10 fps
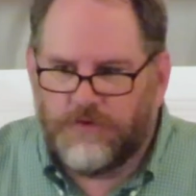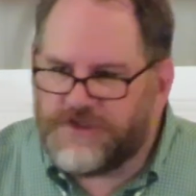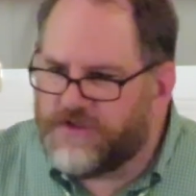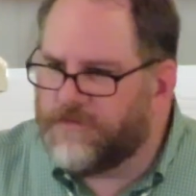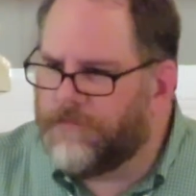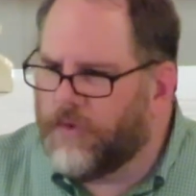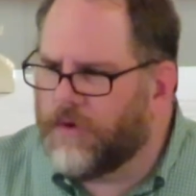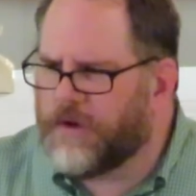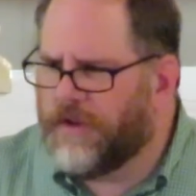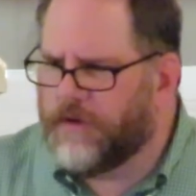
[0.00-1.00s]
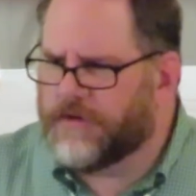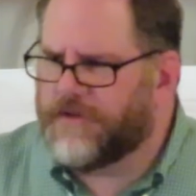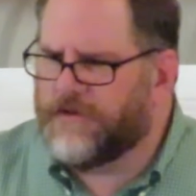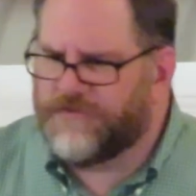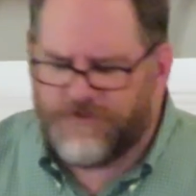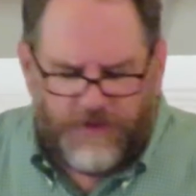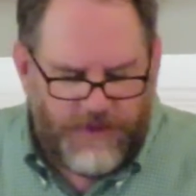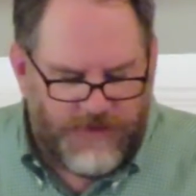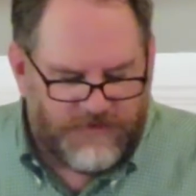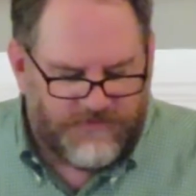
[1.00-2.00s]
We should do more along those
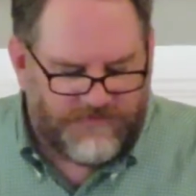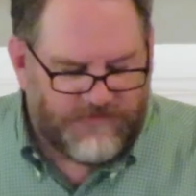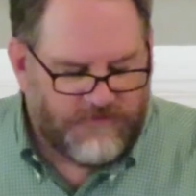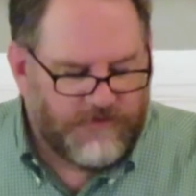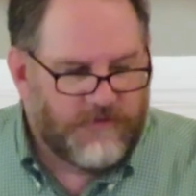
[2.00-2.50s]
lines